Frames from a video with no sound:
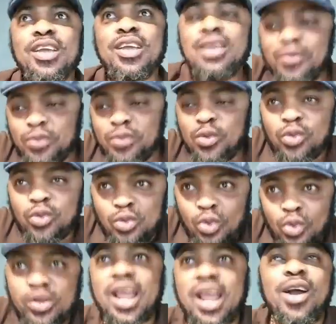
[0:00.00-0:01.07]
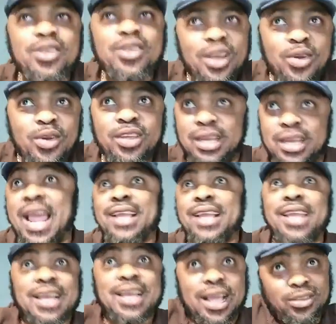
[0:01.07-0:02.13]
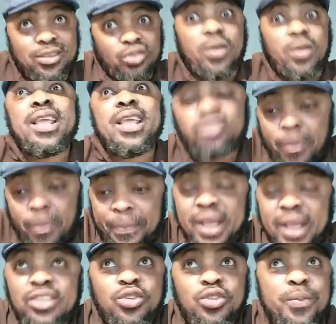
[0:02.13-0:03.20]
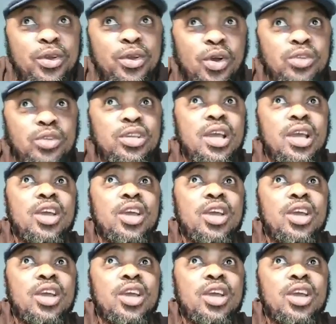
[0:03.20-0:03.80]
If you do now, they suppress you because